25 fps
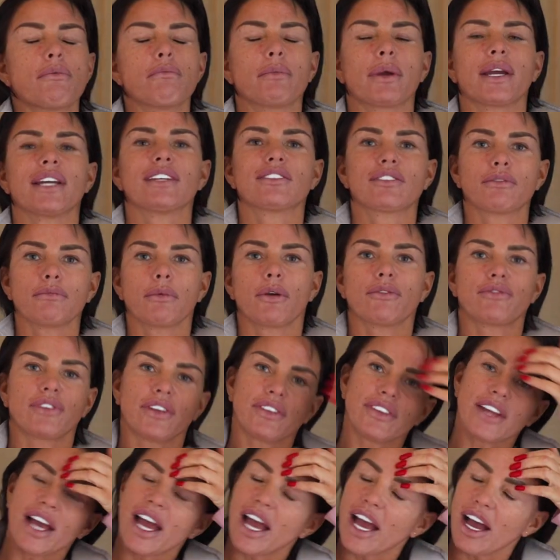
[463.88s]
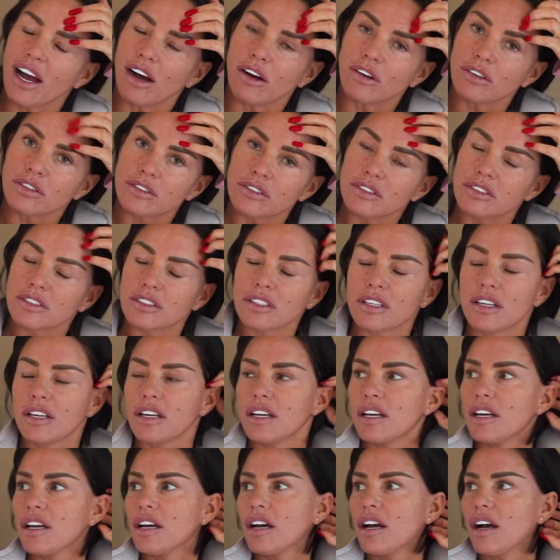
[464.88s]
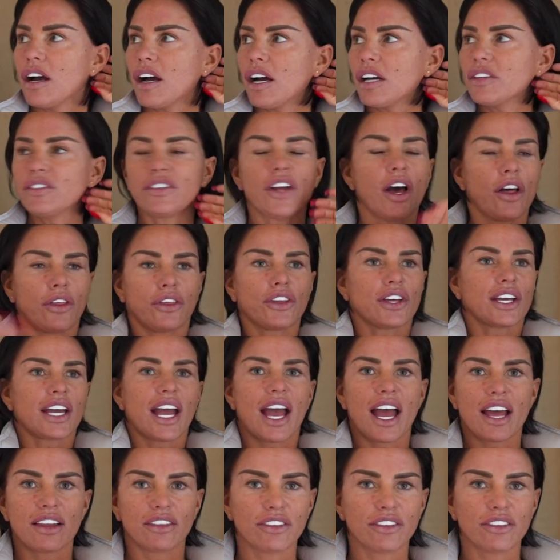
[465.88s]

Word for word: me to move in the house, nothing,